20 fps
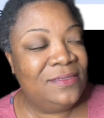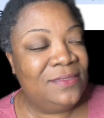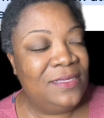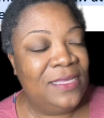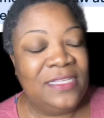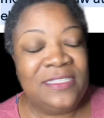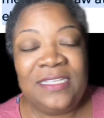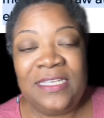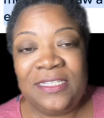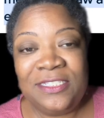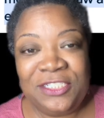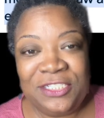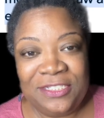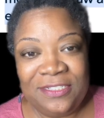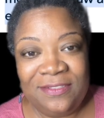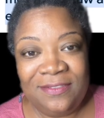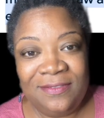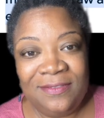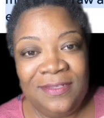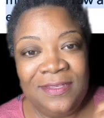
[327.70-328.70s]

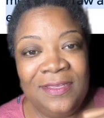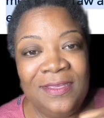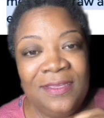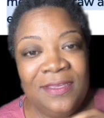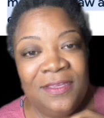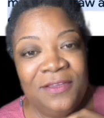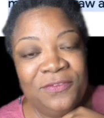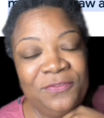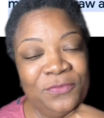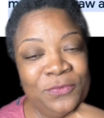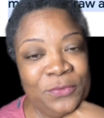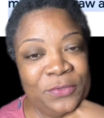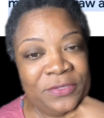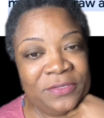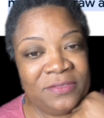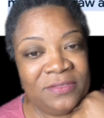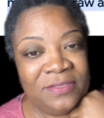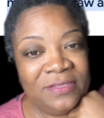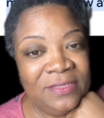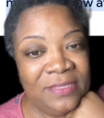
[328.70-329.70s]
attention
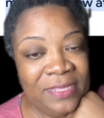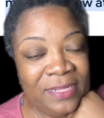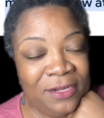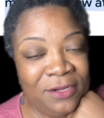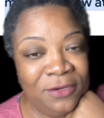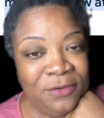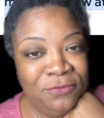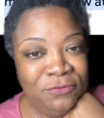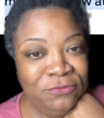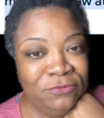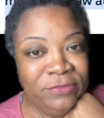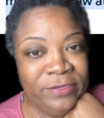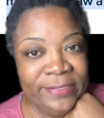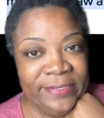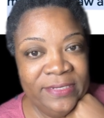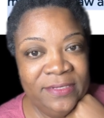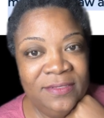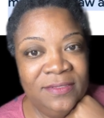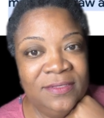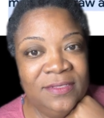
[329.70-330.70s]
for their
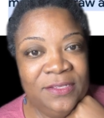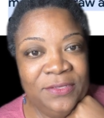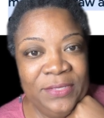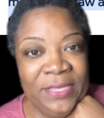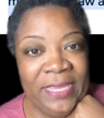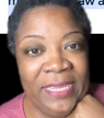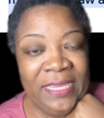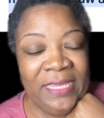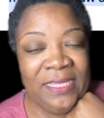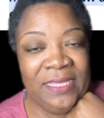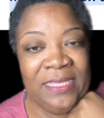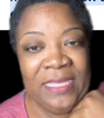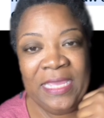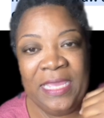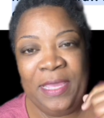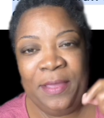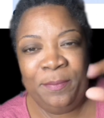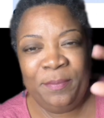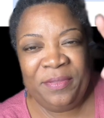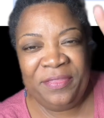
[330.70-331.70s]
run. Okay?
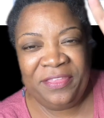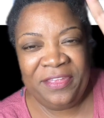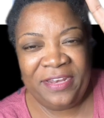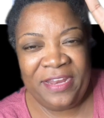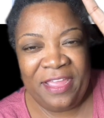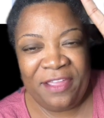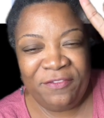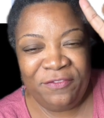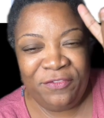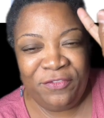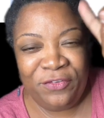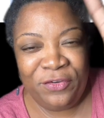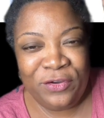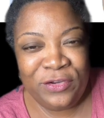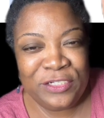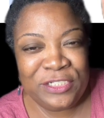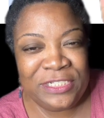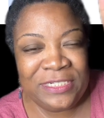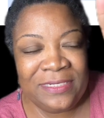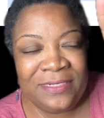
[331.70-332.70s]
But the
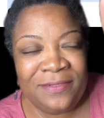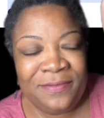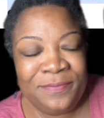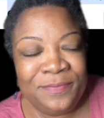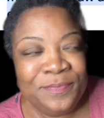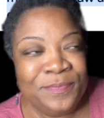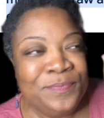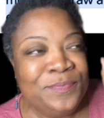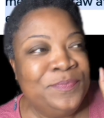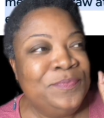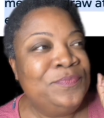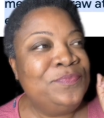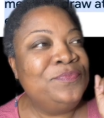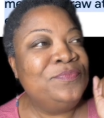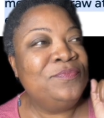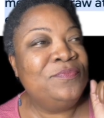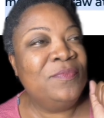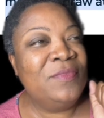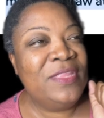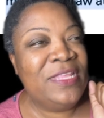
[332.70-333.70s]
diversion,
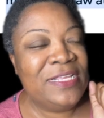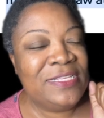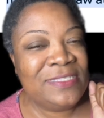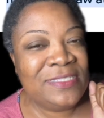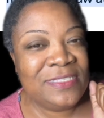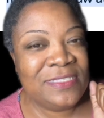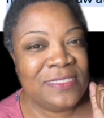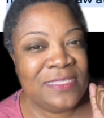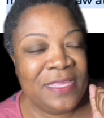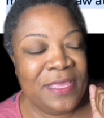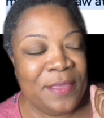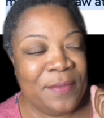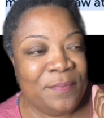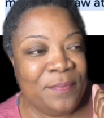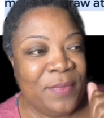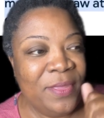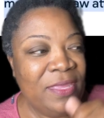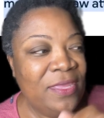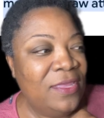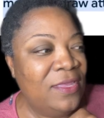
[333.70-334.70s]
this is
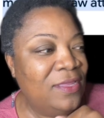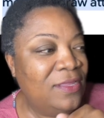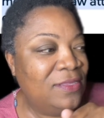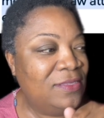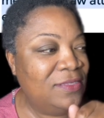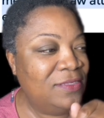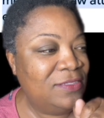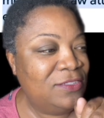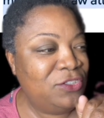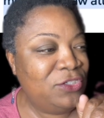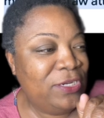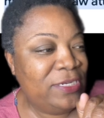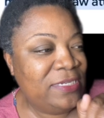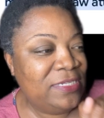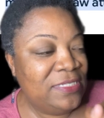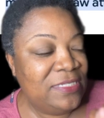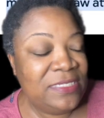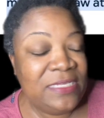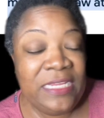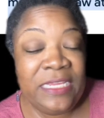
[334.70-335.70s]
them trying to
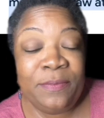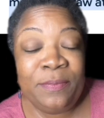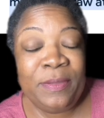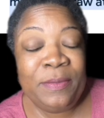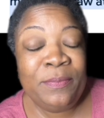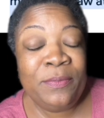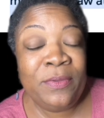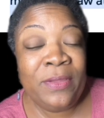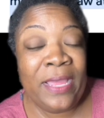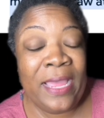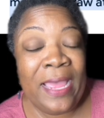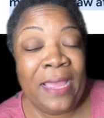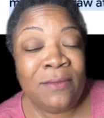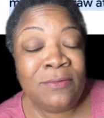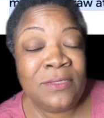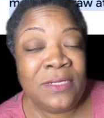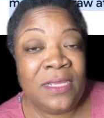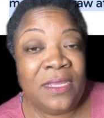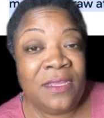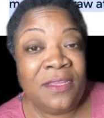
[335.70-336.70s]
sneak people
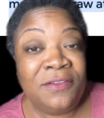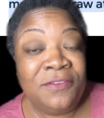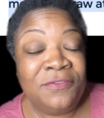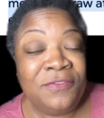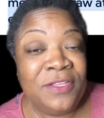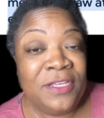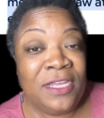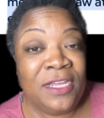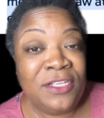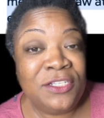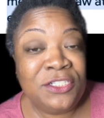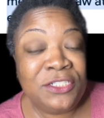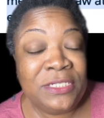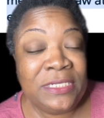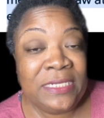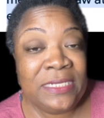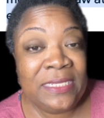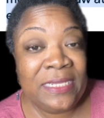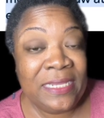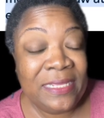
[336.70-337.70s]
out of the
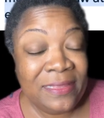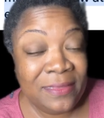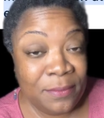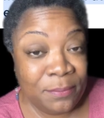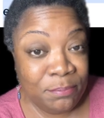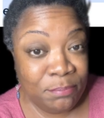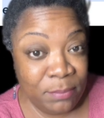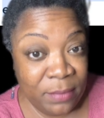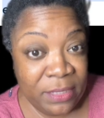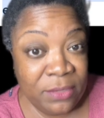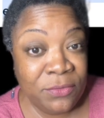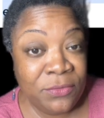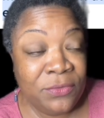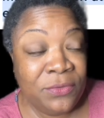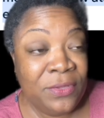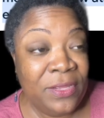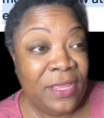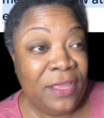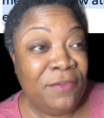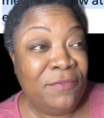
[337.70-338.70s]
country in the
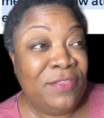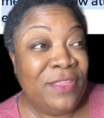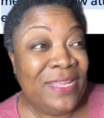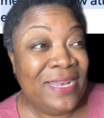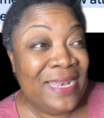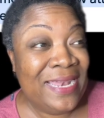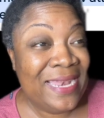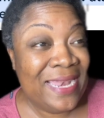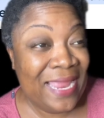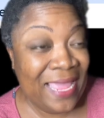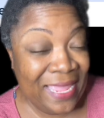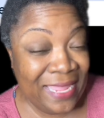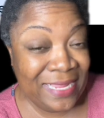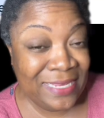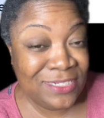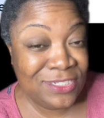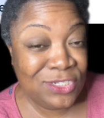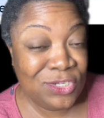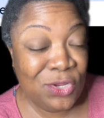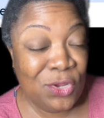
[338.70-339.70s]
middle of the
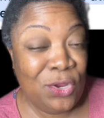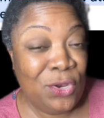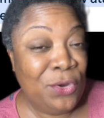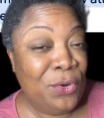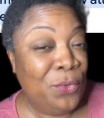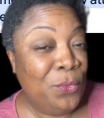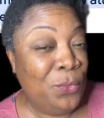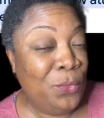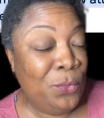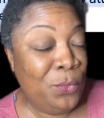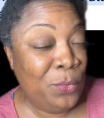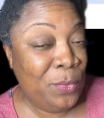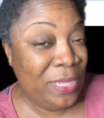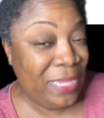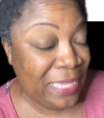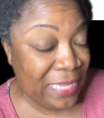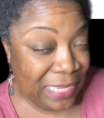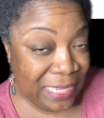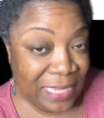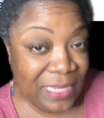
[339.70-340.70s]
night on a
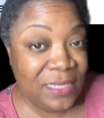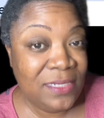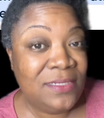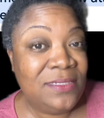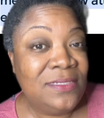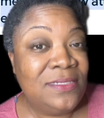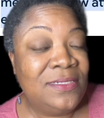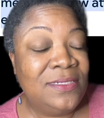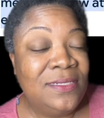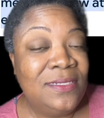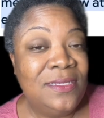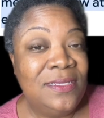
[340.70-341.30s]
weekend